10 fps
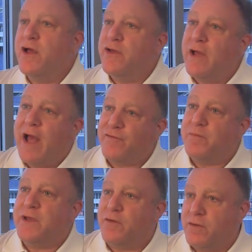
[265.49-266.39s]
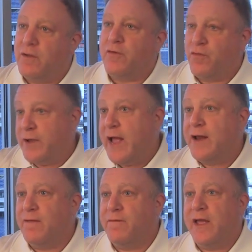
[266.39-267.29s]
you have to be
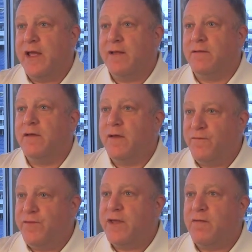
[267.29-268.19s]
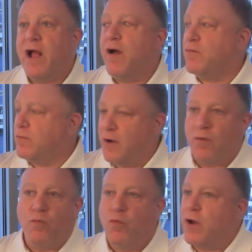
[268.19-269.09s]
creative and figure out,
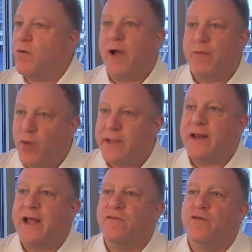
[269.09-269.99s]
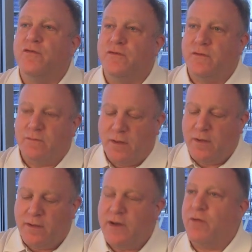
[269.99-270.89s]
what can I do to,
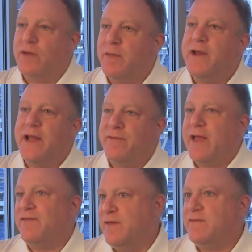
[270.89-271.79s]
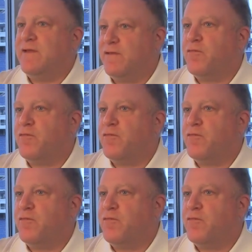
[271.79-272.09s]
eliminate that distance